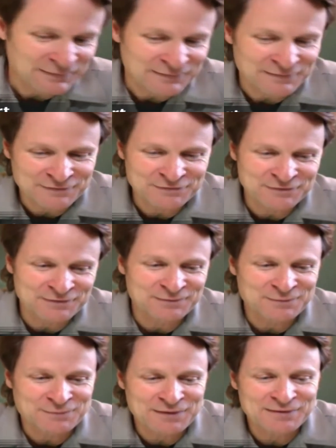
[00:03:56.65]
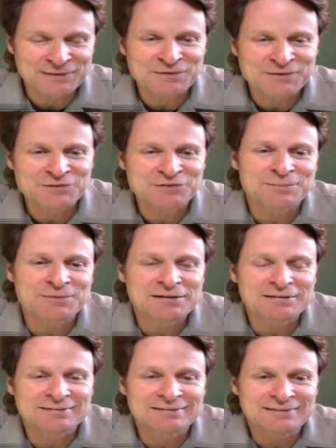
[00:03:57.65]
Because uh, the way it occurs to
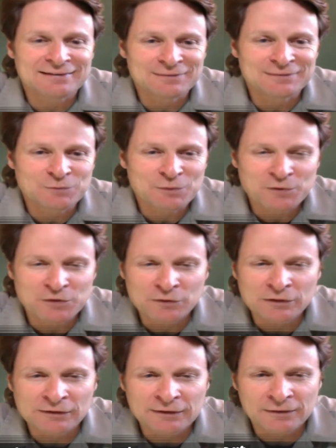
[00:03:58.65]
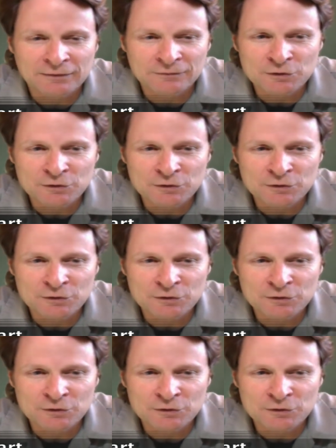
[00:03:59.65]
me is that when we really are